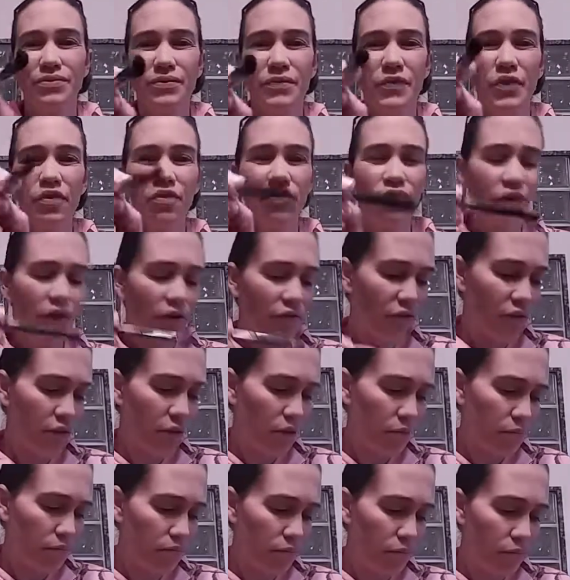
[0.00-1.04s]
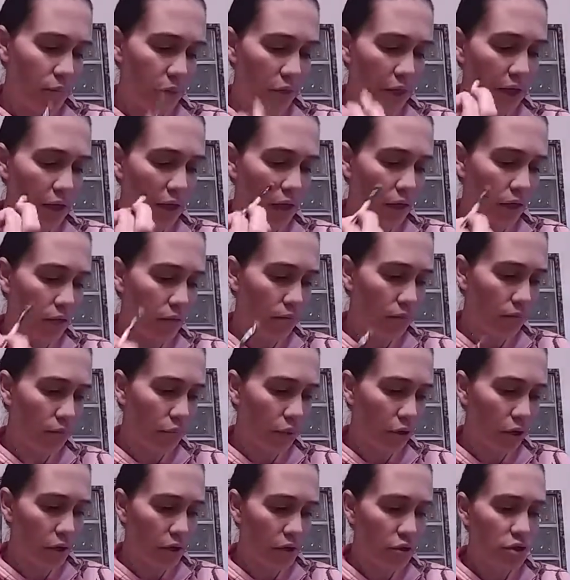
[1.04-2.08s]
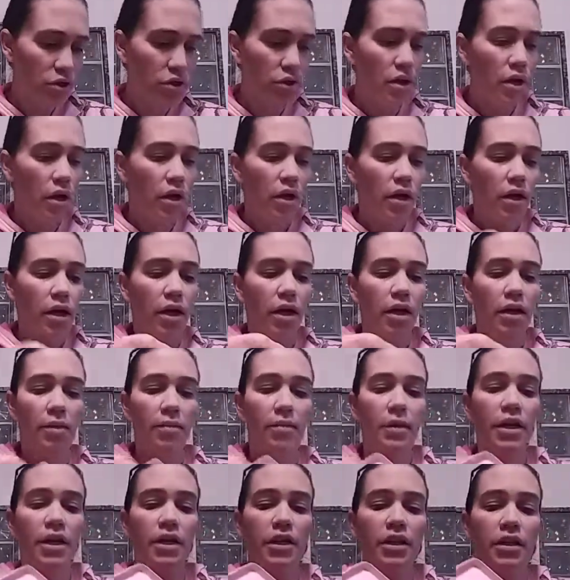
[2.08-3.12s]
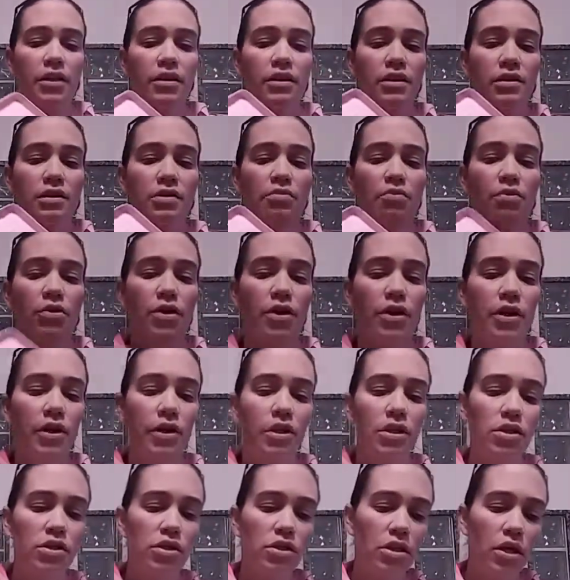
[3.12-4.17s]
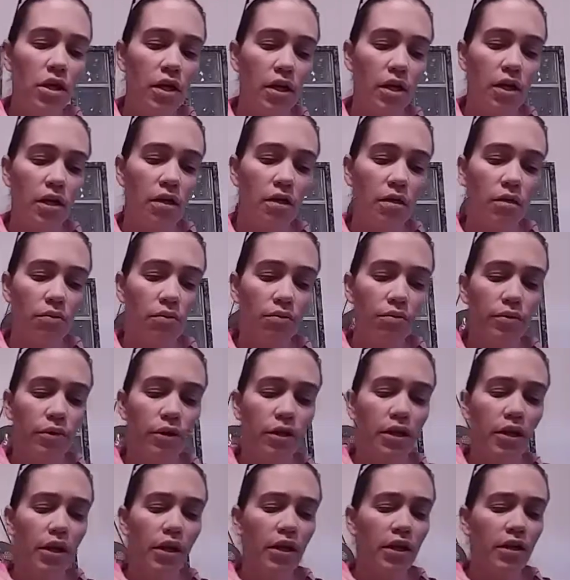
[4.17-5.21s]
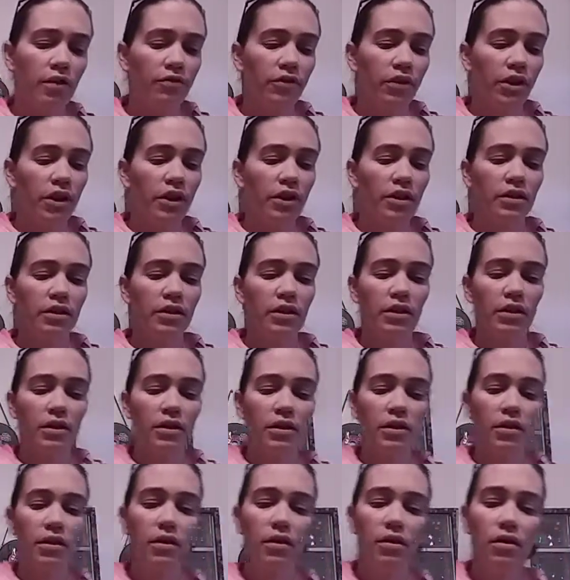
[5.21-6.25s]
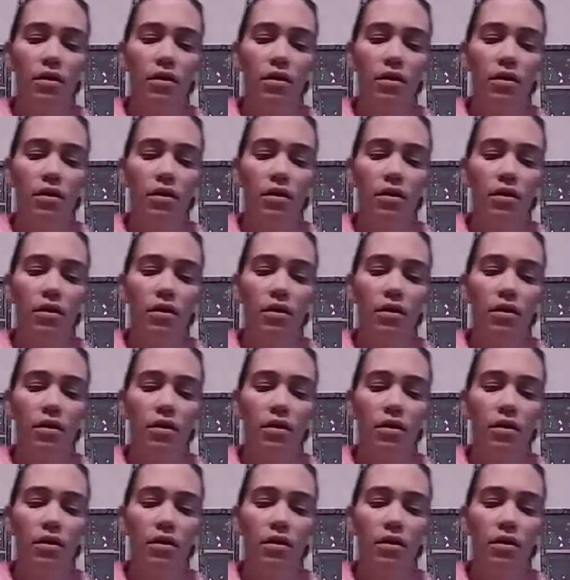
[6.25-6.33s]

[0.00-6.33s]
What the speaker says: fluffy blending brush, and I'm going to hit this burgundy shade really heavy-handed.